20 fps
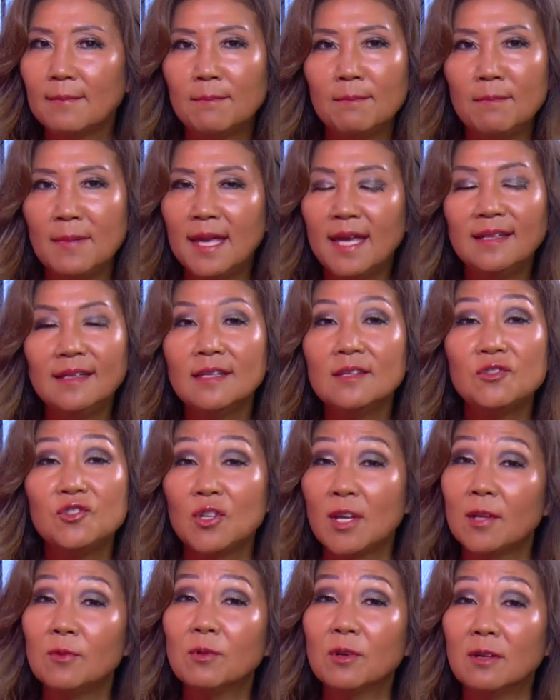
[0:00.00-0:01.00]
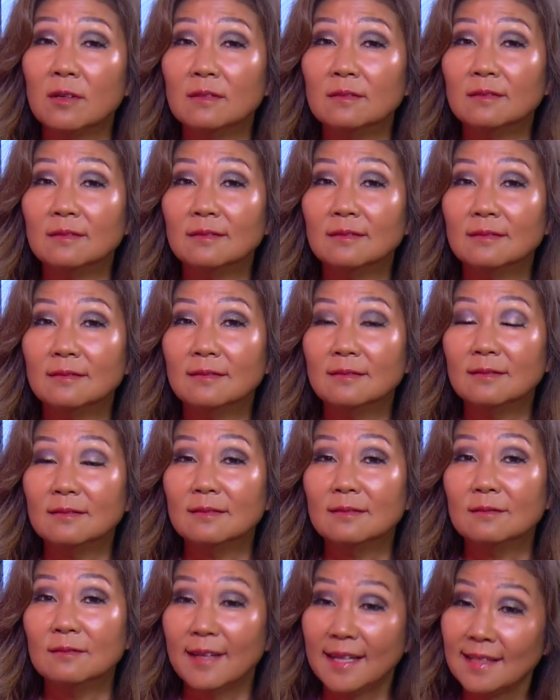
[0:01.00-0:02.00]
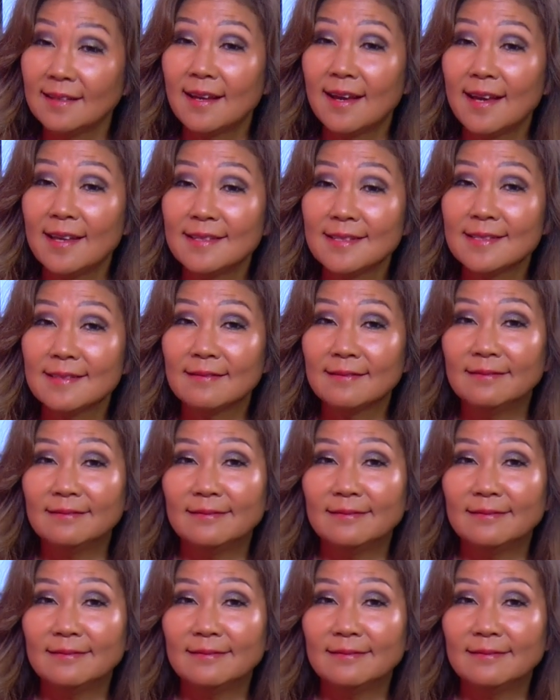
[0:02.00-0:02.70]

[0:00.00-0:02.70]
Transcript: men in general. Right, guys?